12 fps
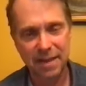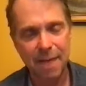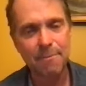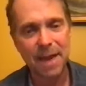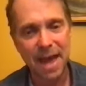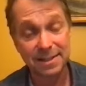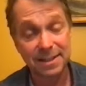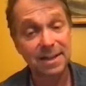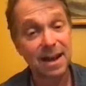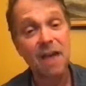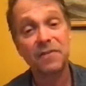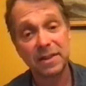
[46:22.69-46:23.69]
that
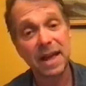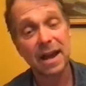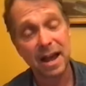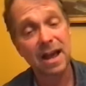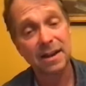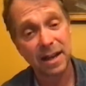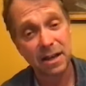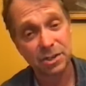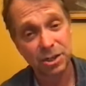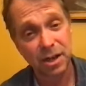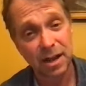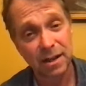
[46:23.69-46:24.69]
magazine having that kind of
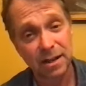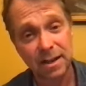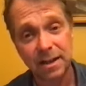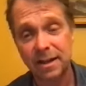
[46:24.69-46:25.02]
cachet.